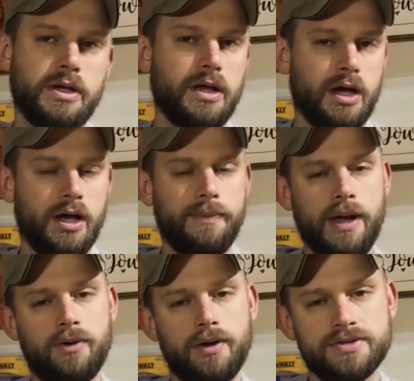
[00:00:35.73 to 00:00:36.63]
Uh, back
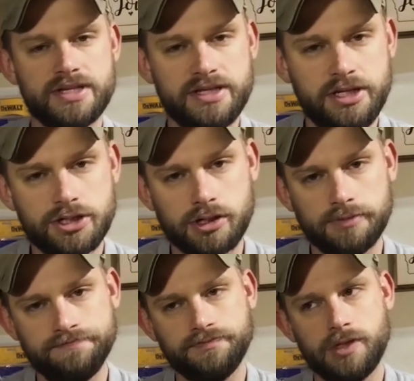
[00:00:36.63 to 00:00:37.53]
when I was a teacher,
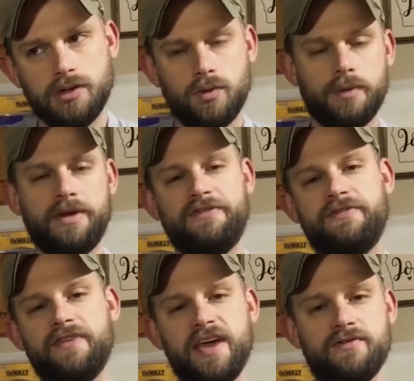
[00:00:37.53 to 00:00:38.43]
one of my
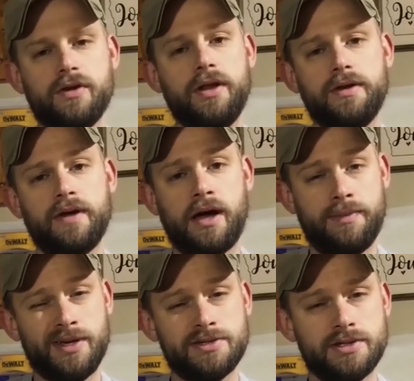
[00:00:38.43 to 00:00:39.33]
favorite
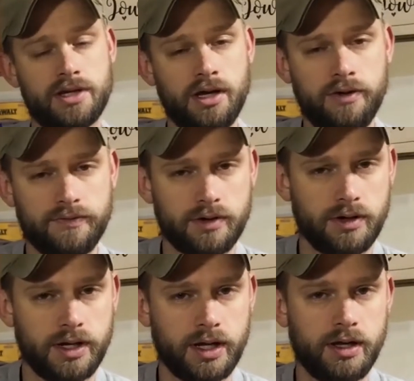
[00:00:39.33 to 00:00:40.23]
topics to cover
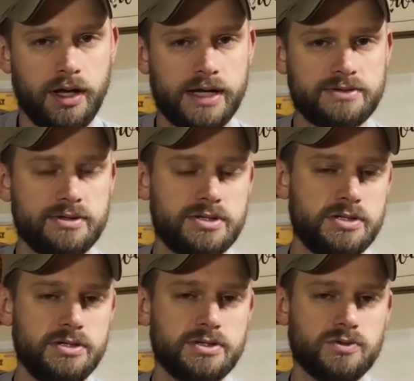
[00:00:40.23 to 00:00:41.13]
in class with the
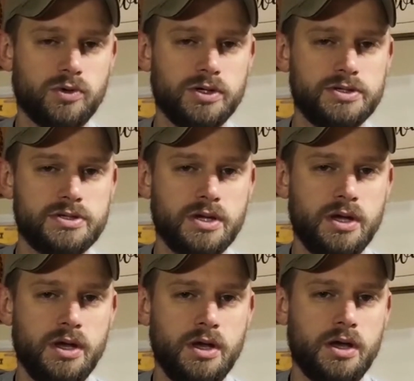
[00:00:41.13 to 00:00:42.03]
students was
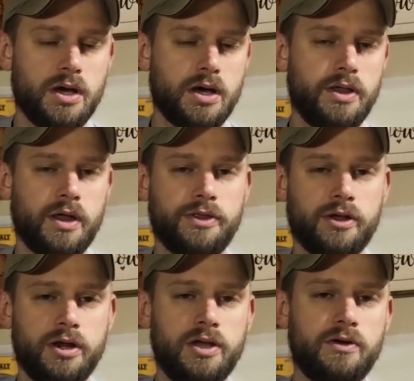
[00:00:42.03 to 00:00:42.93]
uh, the
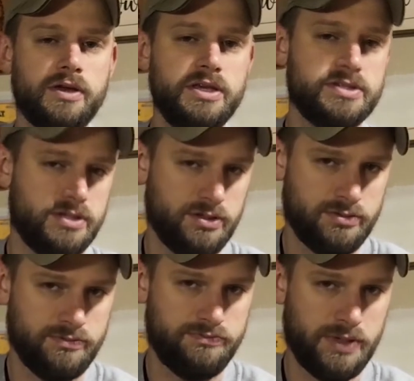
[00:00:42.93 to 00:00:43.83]
Reconquista,
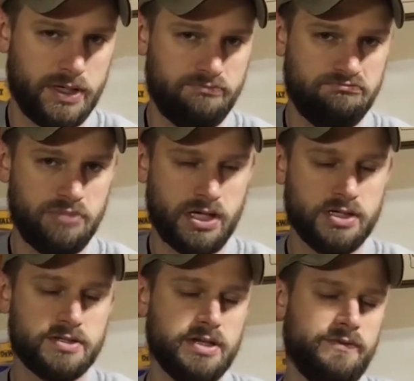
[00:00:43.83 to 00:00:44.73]
be
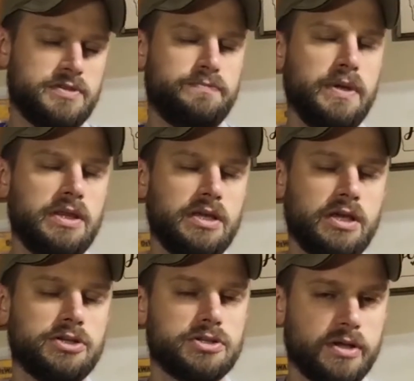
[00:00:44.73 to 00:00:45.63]
because if you speak the
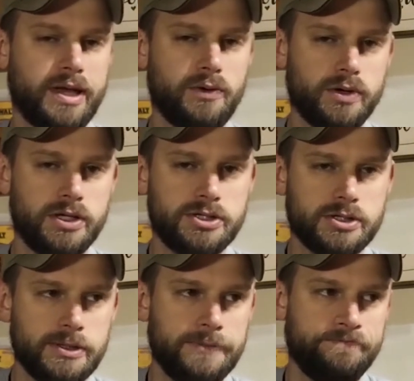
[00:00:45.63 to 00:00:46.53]
English language,